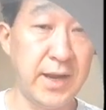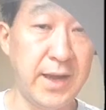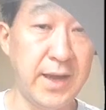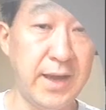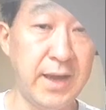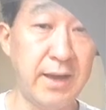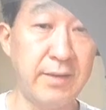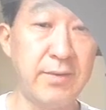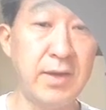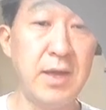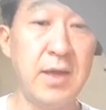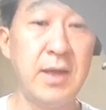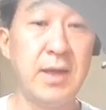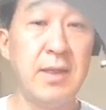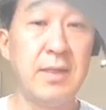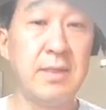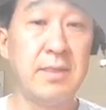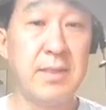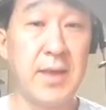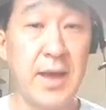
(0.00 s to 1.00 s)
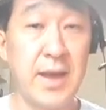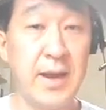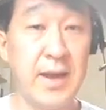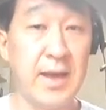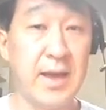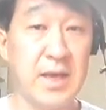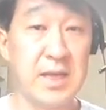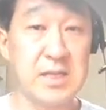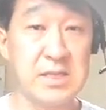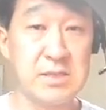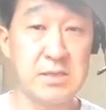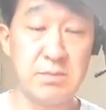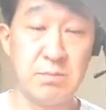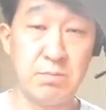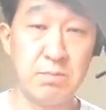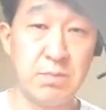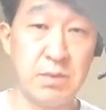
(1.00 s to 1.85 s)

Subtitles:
I have, that has